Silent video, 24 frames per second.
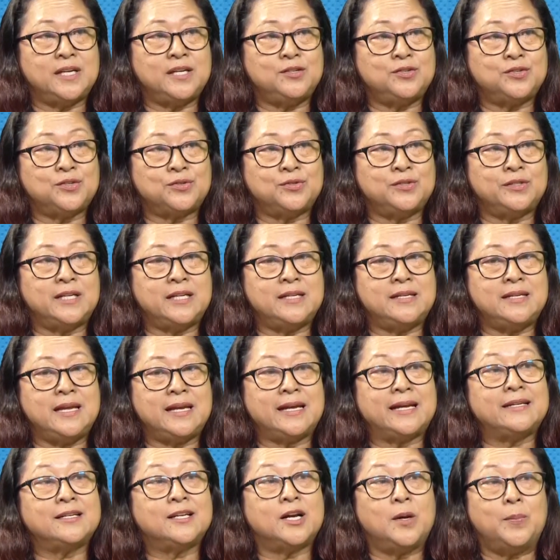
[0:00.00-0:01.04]
ensure that they
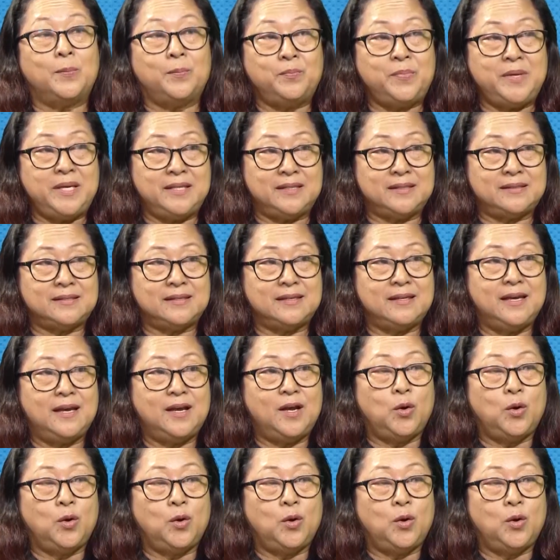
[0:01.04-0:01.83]
can compete